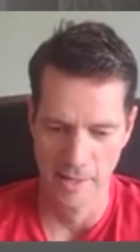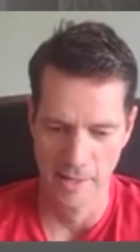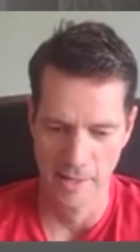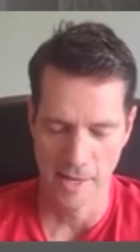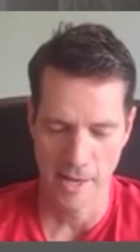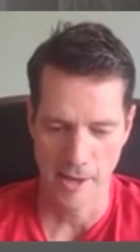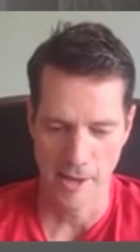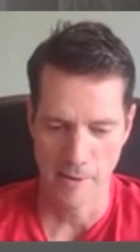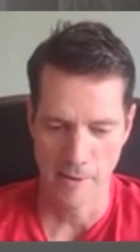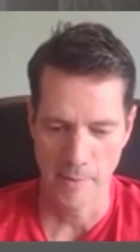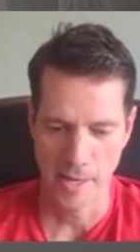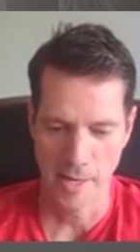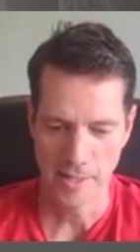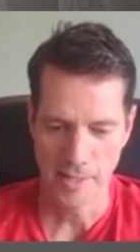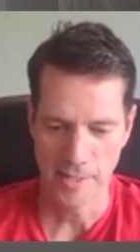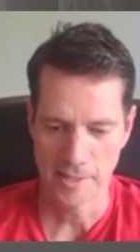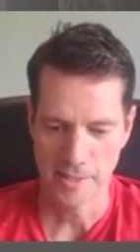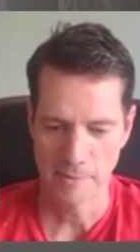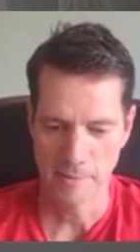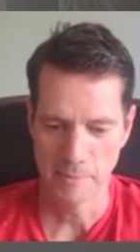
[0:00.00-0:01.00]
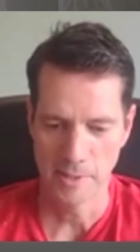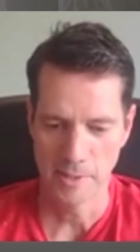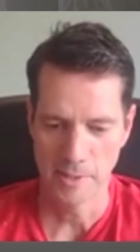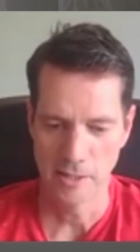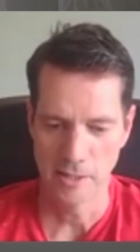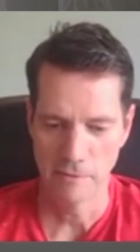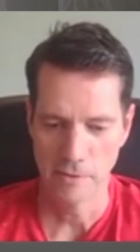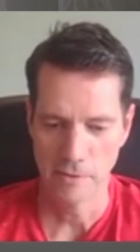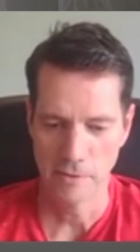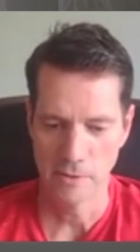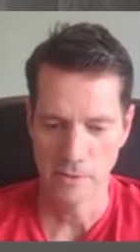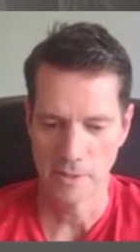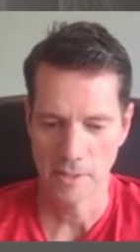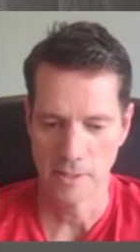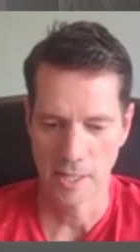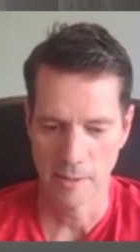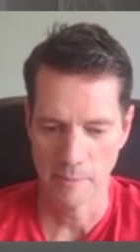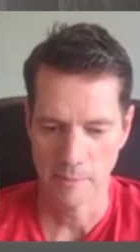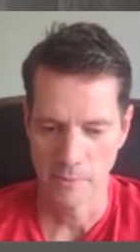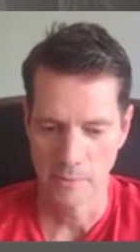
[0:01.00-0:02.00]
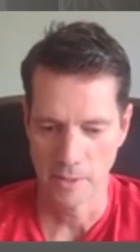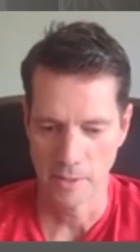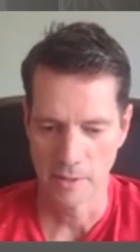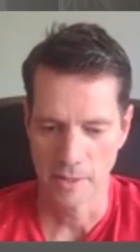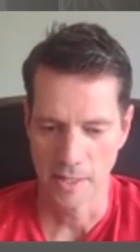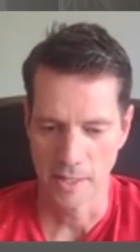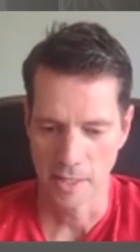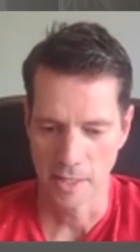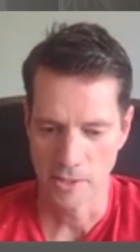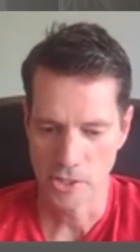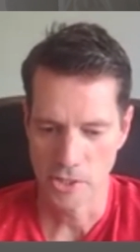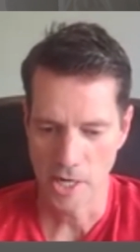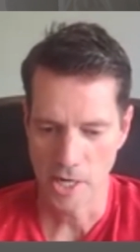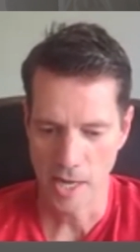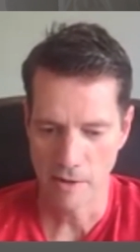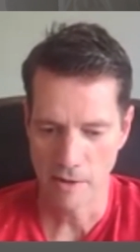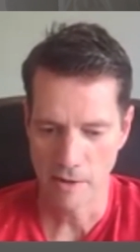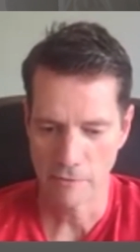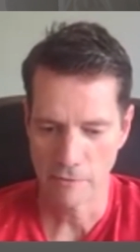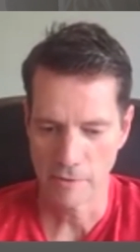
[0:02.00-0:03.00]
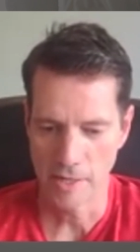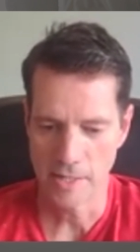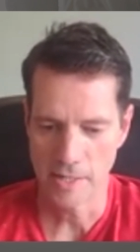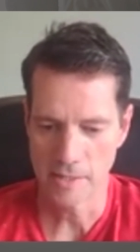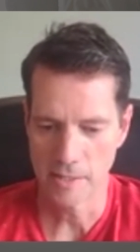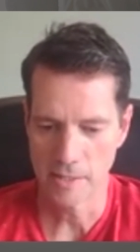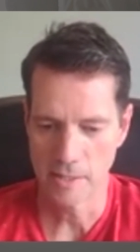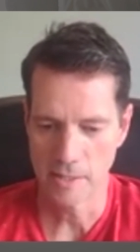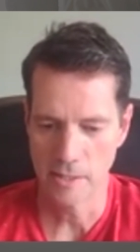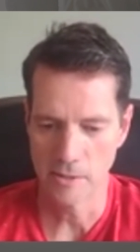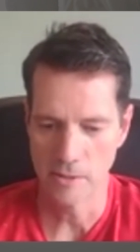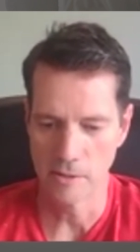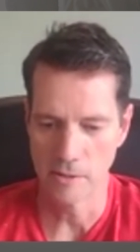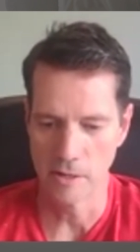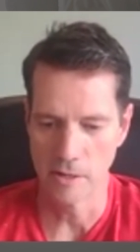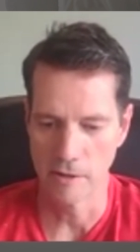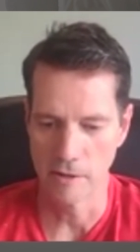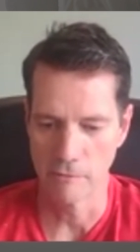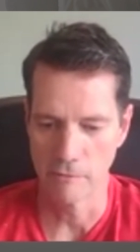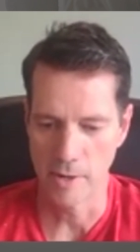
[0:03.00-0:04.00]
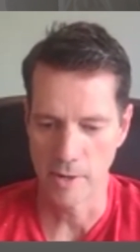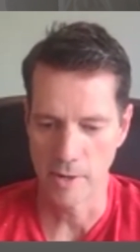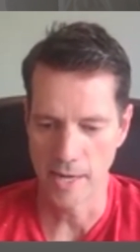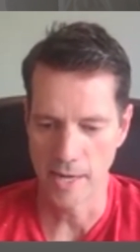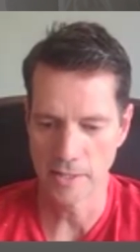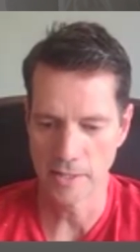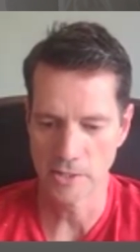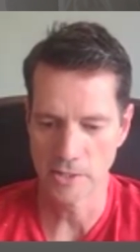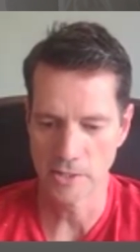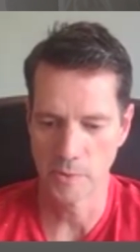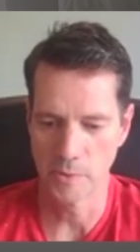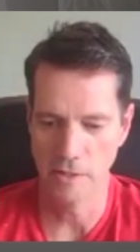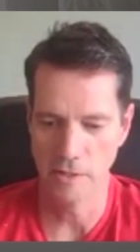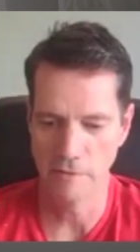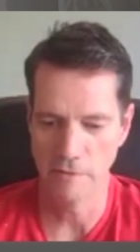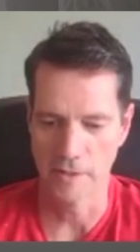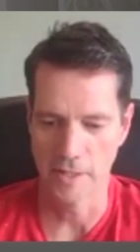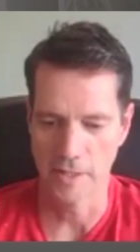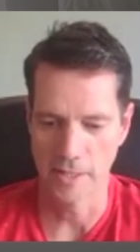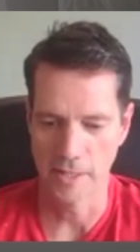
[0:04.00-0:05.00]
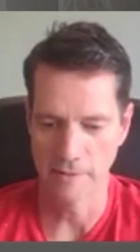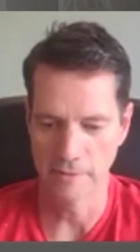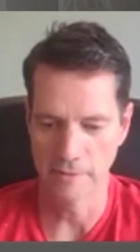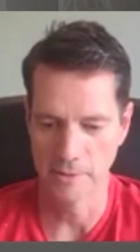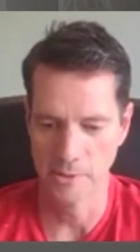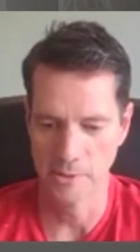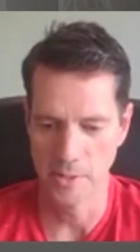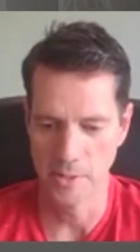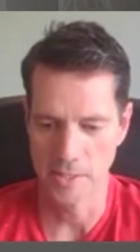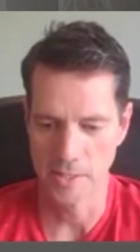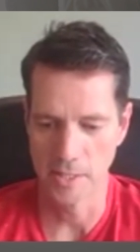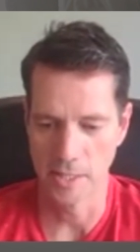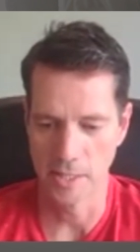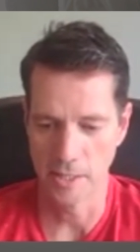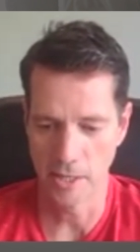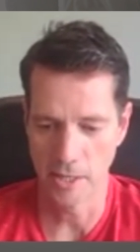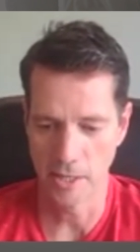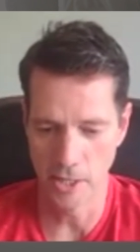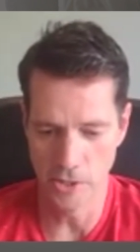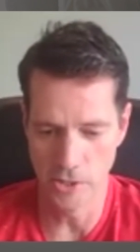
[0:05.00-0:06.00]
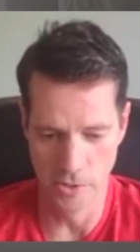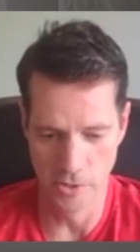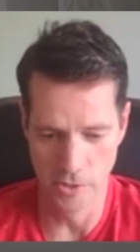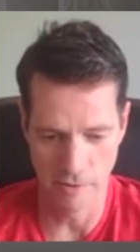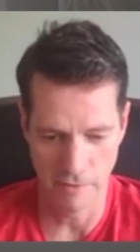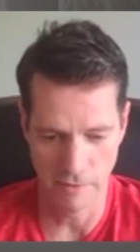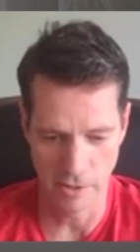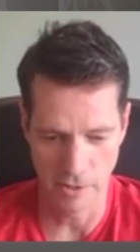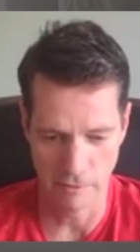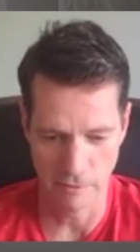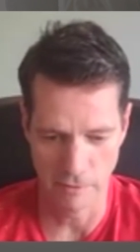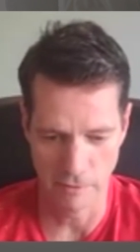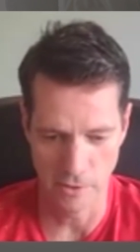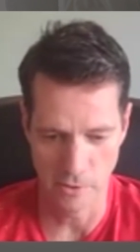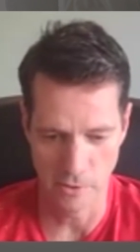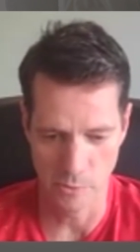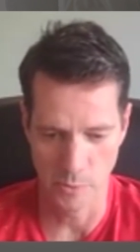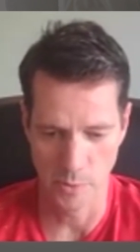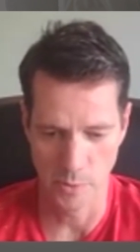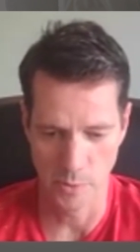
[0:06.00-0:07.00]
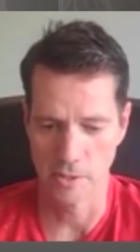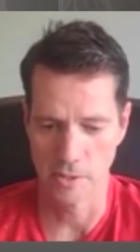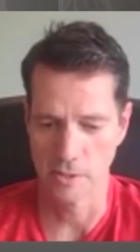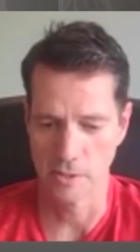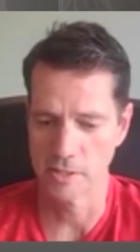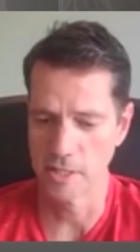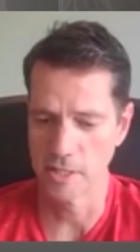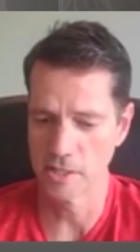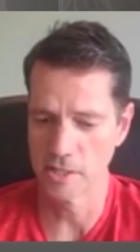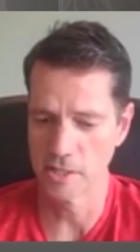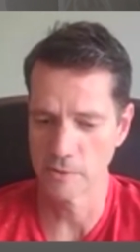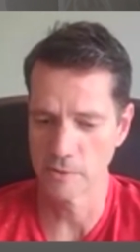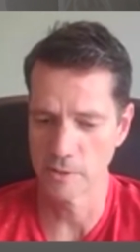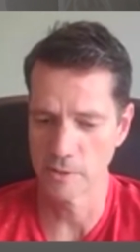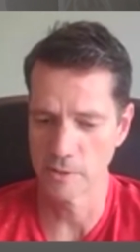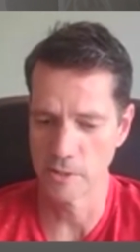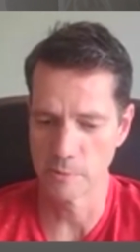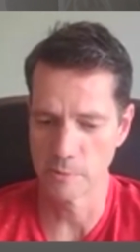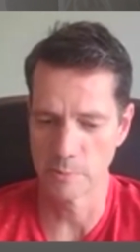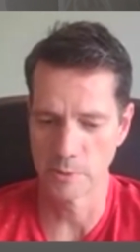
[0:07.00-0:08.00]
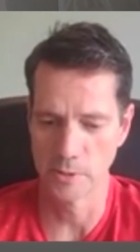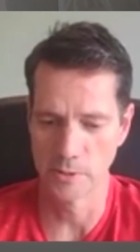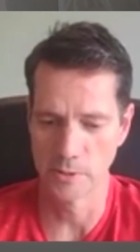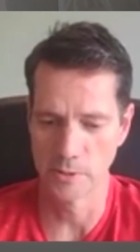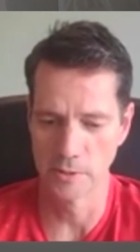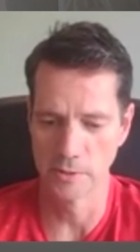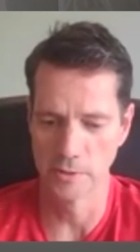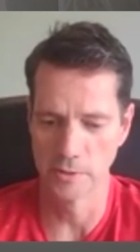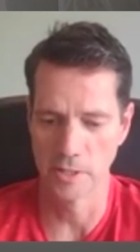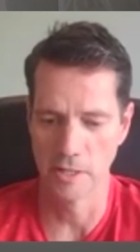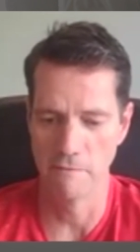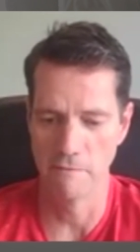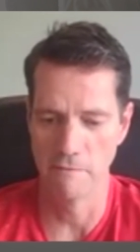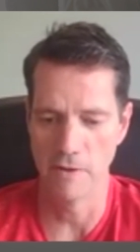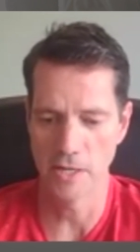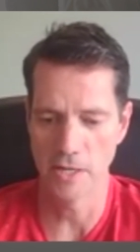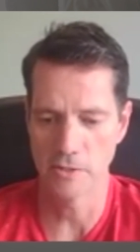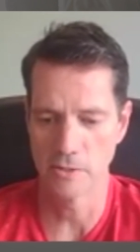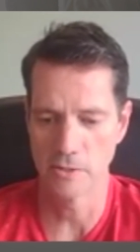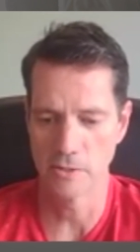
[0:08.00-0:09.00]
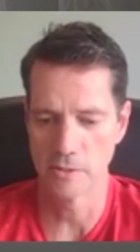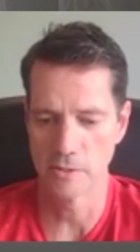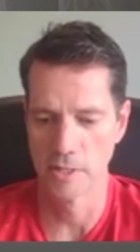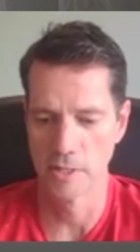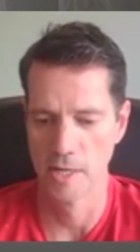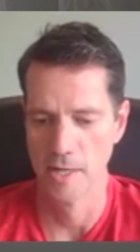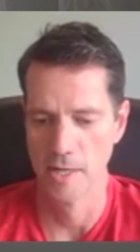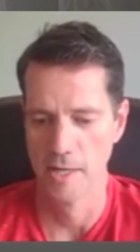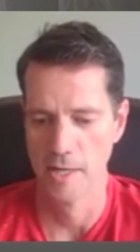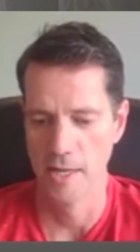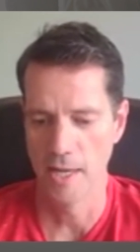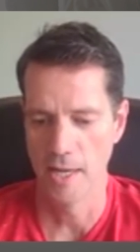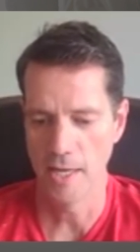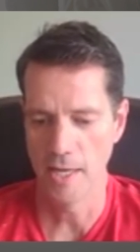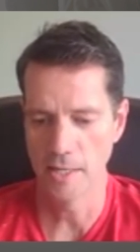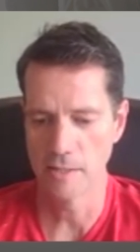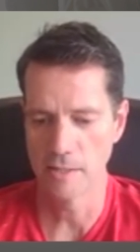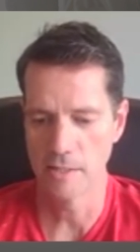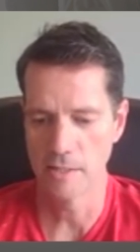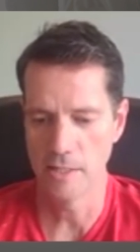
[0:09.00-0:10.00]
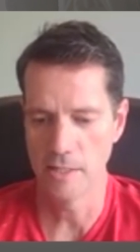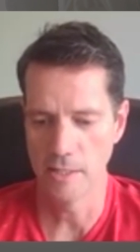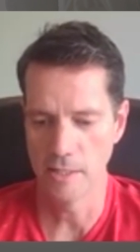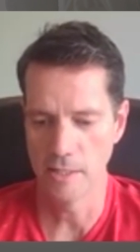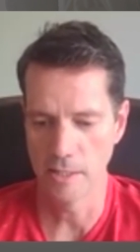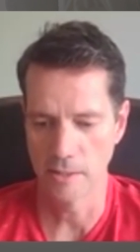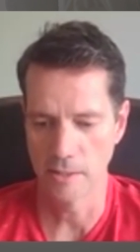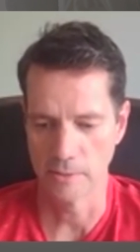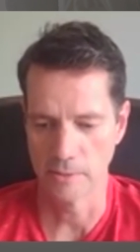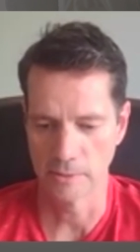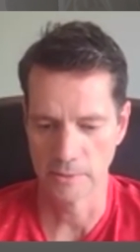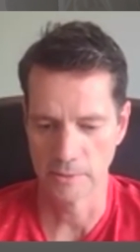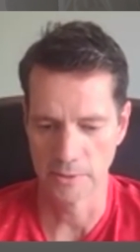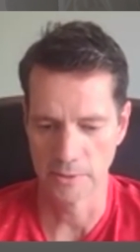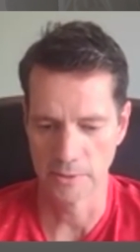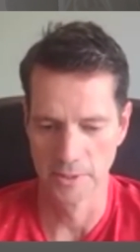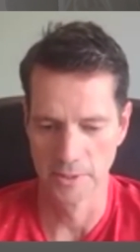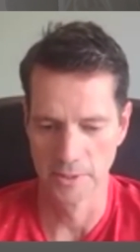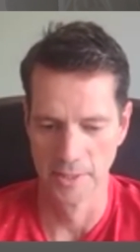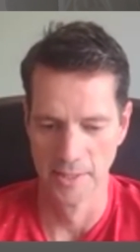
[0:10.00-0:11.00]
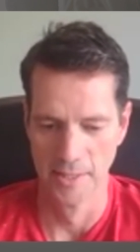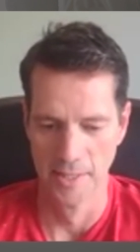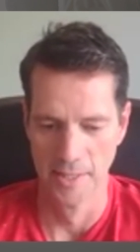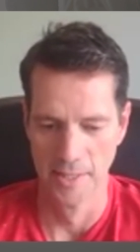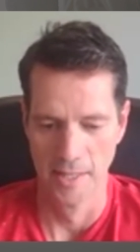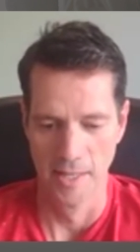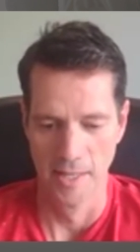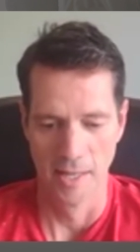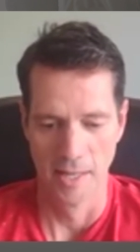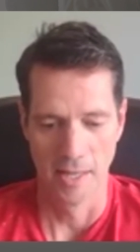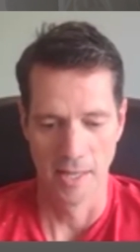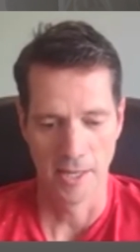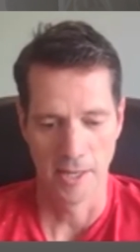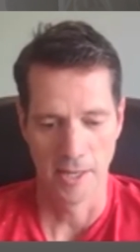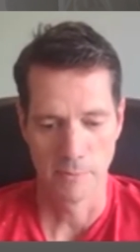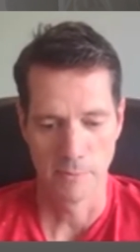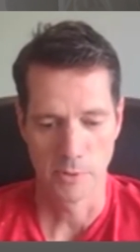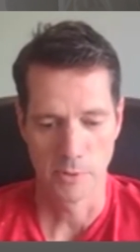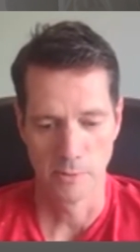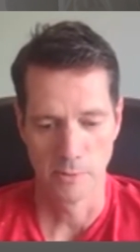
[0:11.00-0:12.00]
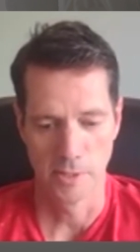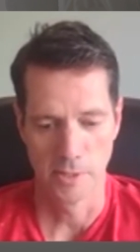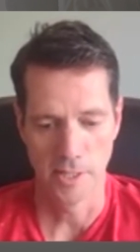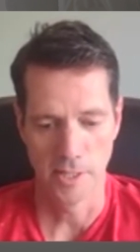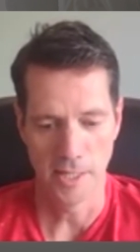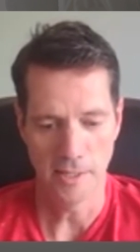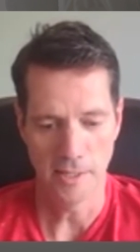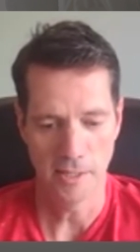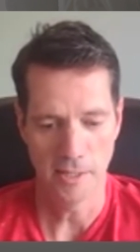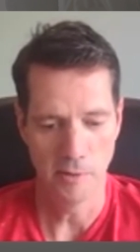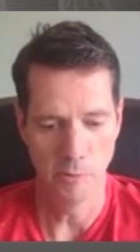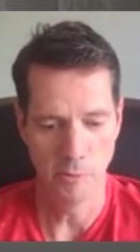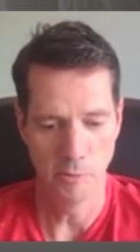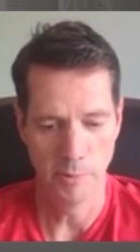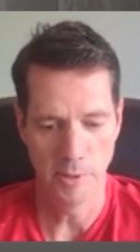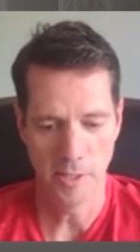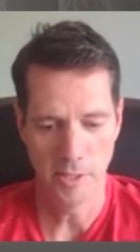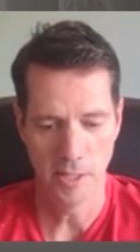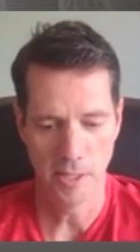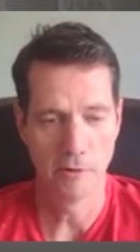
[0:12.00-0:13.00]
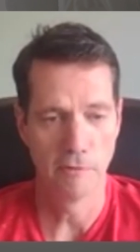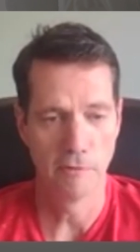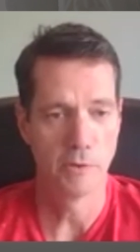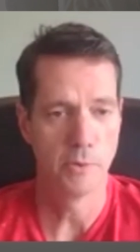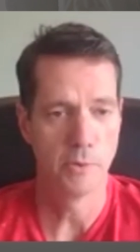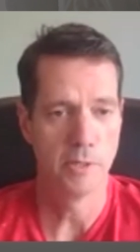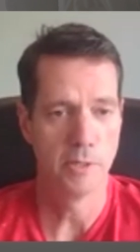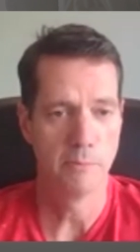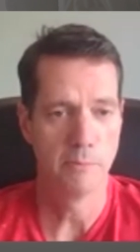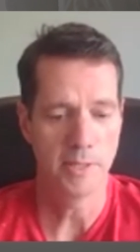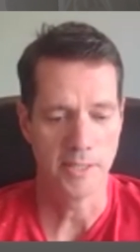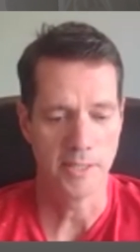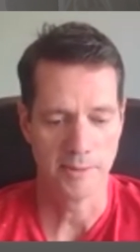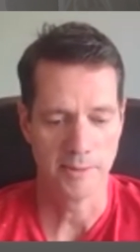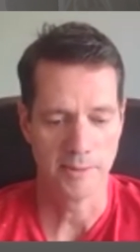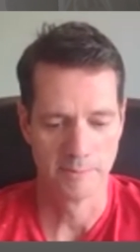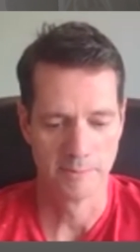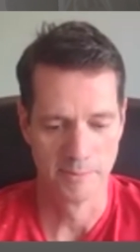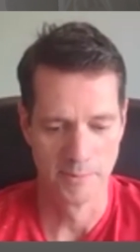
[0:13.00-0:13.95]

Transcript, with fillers: Um, I get to be interviewed, and I'm with uh, Chad Fraser here of Rise twenty-five, who has done hundreds of interviews with successful entrepreneurs, investors, and C E Os. Um, so today he will be interviewing me.